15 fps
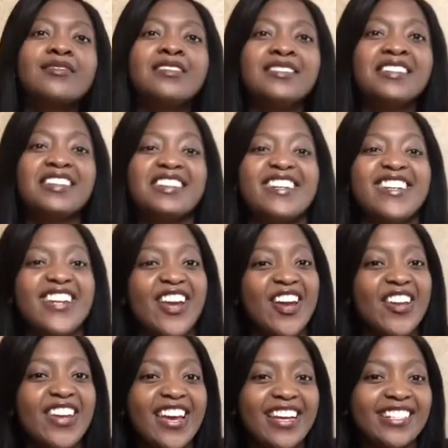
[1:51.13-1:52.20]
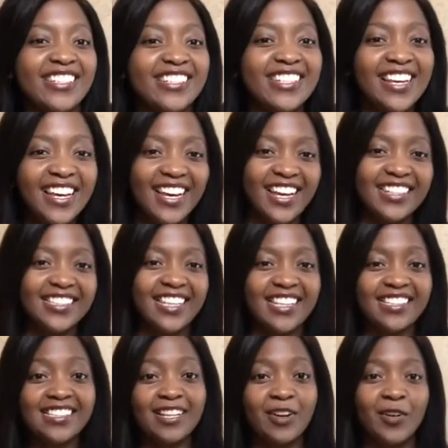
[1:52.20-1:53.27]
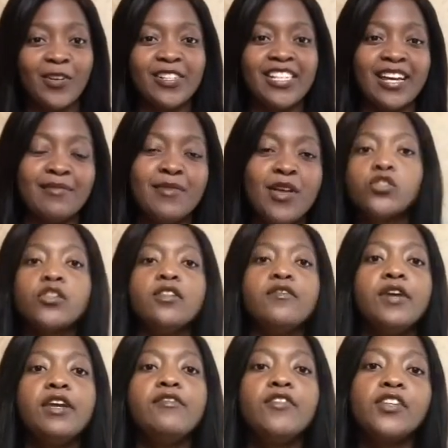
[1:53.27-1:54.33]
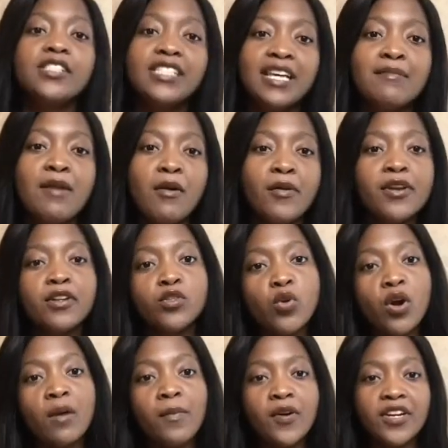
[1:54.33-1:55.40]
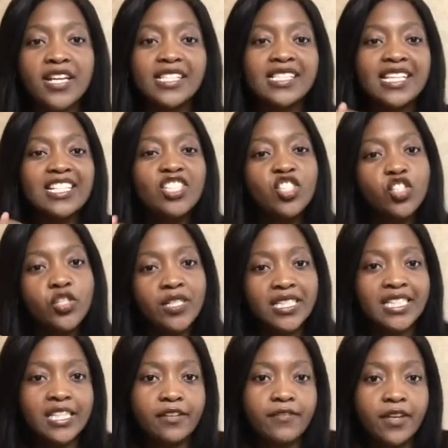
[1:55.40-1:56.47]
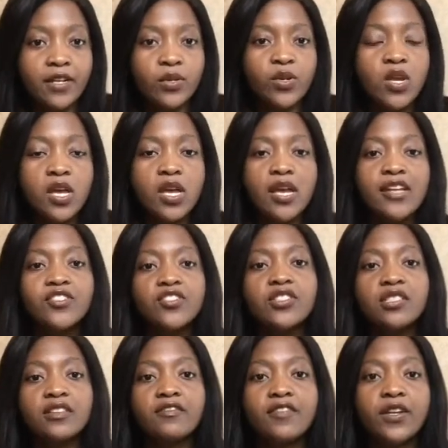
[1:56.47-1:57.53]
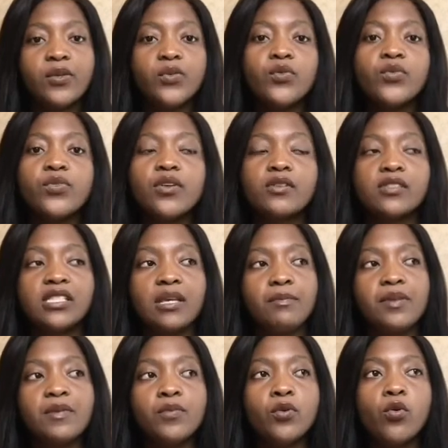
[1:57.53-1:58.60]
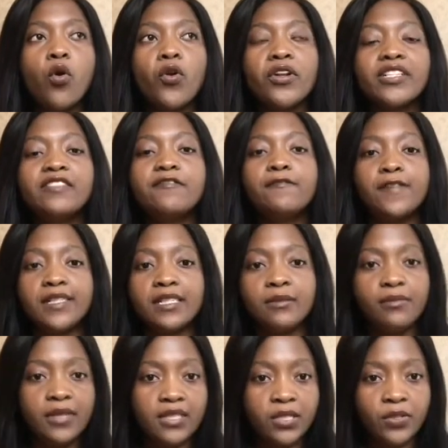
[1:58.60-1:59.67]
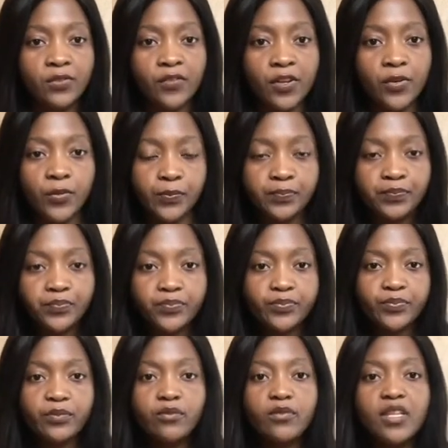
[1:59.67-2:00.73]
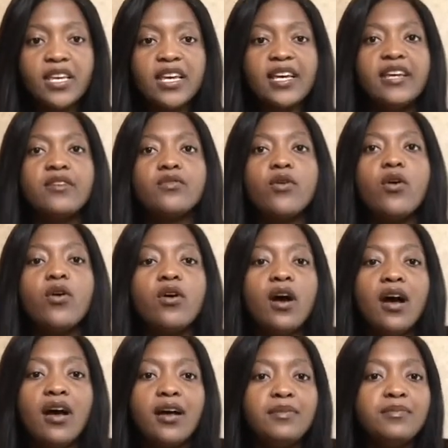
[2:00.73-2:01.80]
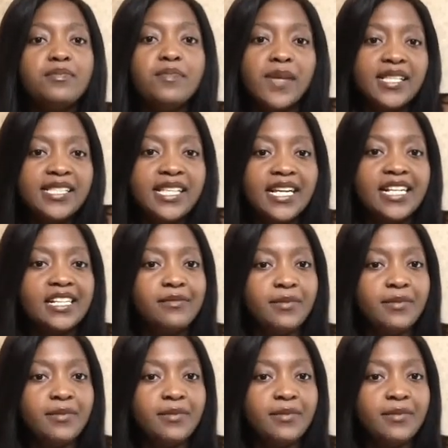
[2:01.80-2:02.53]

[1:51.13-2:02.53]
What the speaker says: learn and it takes a long time. So the very first term I want to talk about is intrinsic value. Intrinsic value, some people call it fundamental value. It basically